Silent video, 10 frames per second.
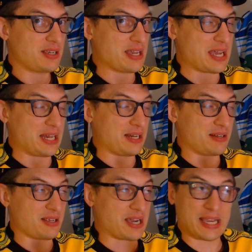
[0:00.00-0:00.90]
And
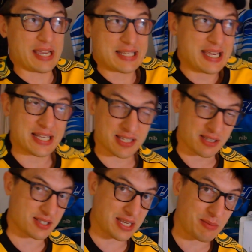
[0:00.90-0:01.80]
I guess he has a
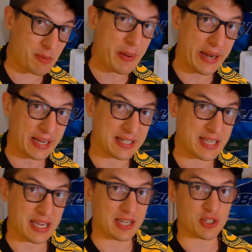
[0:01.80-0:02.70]
semi-panic
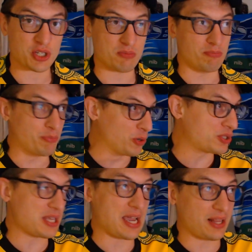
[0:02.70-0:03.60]
attack and just boots
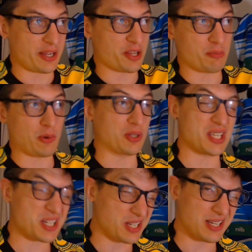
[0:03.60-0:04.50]
the hell out of the ball. It's
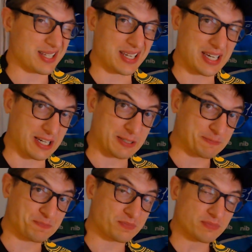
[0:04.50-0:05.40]
actually a decent kick.
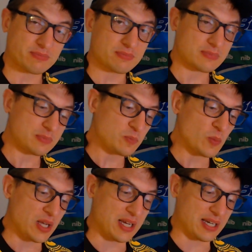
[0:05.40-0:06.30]

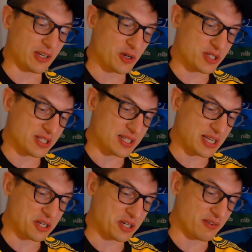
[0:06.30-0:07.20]
Goes into
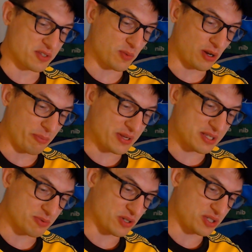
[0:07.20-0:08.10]
touch, gives the Wallabies
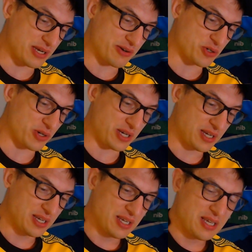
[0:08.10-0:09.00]
some good territory.
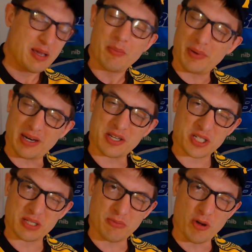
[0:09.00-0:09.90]
But it's
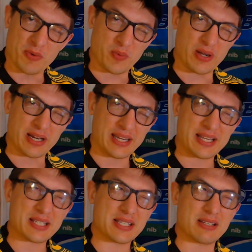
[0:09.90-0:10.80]
just a moment where I
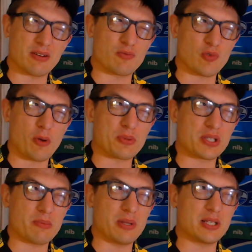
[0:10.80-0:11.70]
guess Rob
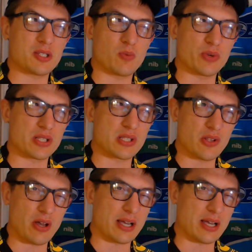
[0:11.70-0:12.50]
Simmons was not